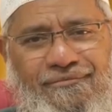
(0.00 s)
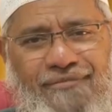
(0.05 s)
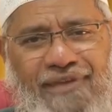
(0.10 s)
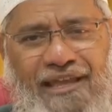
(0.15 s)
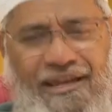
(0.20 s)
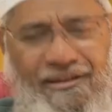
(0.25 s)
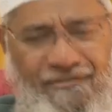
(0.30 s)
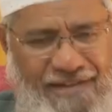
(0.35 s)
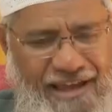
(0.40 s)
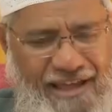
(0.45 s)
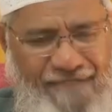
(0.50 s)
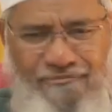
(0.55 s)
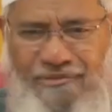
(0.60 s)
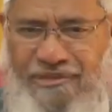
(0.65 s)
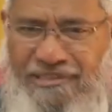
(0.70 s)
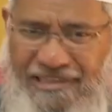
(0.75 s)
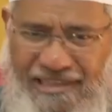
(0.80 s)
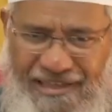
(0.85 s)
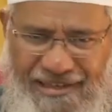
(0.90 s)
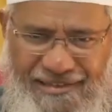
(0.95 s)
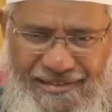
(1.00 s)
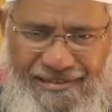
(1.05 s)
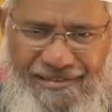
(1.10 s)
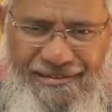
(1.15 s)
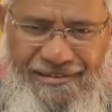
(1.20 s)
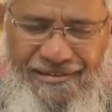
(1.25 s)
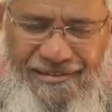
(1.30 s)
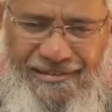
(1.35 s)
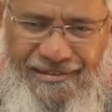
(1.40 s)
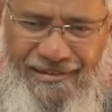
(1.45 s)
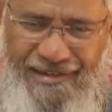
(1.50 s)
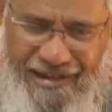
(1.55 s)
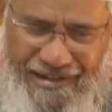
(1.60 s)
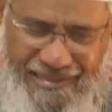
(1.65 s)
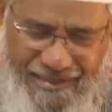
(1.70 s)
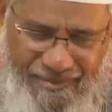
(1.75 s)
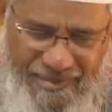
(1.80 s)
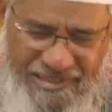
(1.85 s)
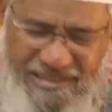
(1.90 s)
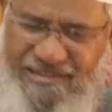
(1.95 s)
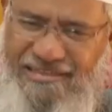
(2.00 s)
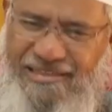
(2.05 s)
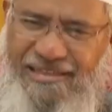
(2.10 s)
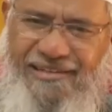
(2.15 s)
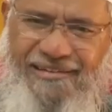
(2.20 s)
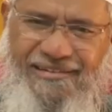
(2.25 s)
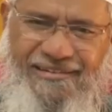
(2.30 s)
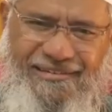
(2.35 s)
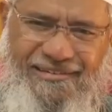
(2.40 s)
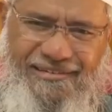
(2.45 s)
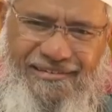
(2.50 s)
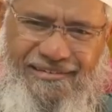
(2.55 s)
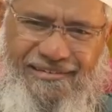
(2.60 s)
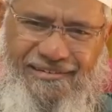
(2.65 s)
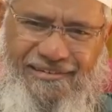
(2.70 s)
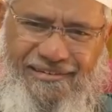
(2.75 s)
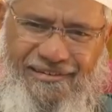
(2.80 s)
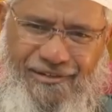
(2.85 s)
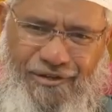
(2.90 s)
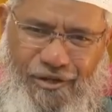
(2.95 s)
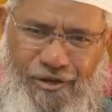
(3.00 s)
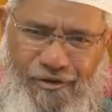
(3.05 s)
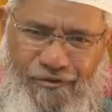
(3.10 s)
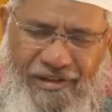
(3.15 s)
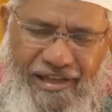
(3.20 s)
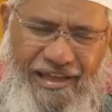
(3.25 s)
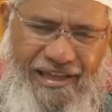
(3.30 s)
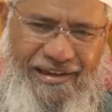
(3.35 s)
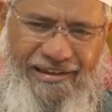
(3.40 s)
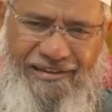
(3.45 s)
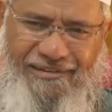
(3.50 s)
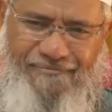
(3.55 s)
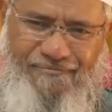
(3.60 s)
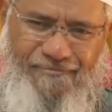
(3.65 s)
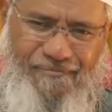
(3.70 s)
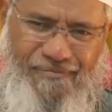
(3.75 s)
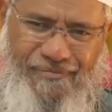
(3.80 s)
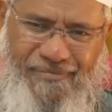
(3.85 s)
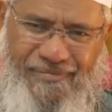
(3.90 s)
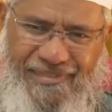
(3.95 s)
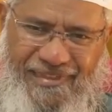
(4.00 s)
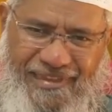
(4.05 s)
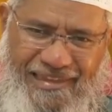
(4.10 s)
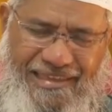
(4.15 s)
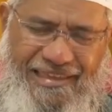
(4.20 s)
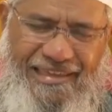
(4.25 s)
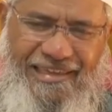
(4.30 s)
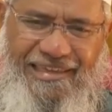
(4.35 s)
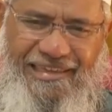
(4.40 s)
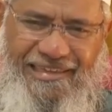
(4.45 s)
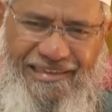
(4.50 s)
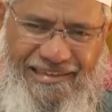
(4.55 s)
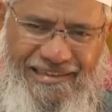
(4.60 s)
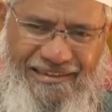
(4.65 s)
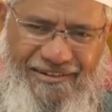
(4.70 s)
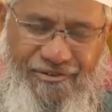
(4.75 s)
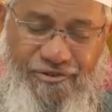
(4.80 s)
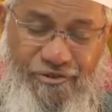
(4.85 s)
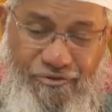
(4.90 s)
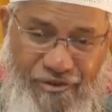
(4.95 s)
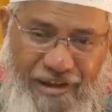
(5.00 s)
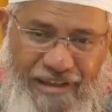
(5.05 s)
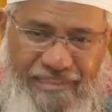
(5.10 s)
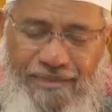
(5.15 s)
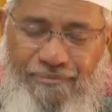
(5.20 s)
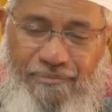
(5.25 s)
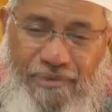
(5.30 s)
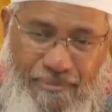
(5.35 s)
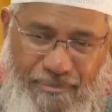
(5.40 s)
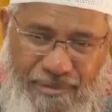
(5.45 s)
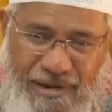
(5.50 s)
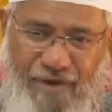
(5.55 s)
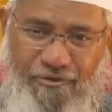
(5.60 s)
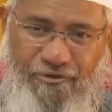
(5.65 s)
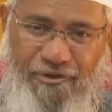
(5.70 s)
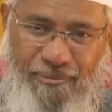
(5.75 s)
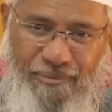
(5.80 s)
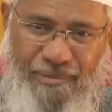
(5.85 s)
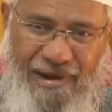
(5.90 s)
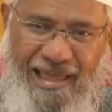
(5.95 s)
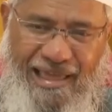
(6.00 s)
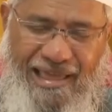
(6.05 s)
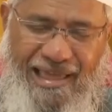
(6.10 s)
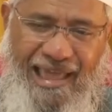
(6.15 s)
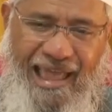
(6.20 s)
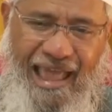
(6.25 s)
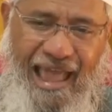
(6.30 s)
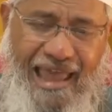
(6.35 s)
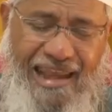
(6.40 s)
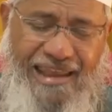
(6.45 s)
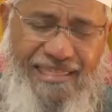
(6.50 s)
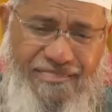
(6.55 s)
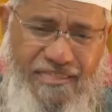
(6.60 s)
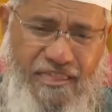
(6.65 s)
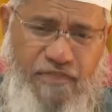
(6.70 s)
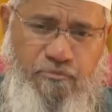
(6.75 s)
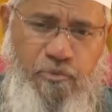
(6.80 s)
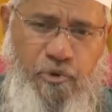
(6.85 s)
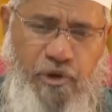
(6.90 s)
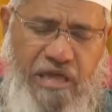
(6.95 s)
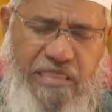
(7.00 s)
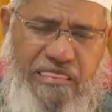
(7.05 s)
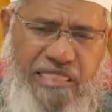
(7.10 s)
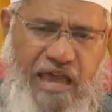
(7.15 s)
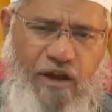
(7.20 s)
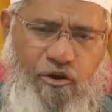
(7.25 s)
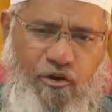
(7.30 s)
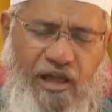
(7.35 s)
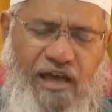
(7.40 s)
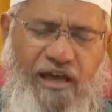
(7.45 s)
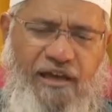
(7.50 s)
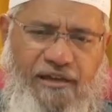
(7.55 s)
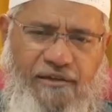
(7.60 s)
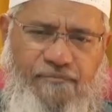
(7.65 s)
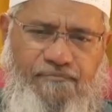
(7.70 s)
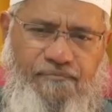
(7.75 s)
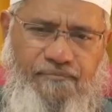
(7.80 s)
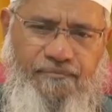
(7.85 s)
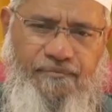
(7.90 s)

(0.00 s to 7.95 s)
And even I've been there. It's a madrasa, you know, where he used to train the people how to reply. And in this book, Izharul Haq,